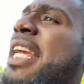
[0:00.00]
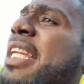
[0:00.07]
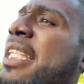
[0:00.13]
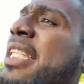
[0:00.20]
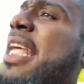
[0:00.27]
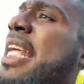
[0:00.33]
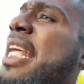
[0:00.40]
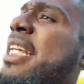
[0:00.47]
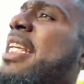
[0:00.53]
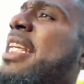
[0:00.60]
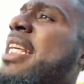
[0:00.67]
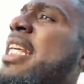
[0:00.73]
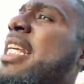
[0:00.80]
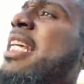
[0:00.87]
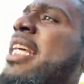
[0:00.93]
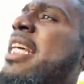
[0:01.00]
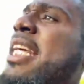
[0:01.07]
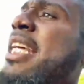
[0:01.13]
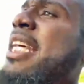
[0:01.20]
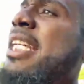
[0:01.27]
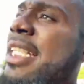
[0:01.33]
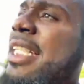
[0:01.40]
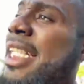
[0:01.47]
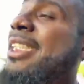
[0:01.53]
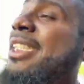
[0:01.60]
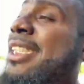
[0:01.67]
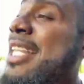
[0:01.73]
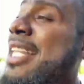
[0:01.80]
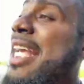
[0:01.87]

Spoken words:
that this is night.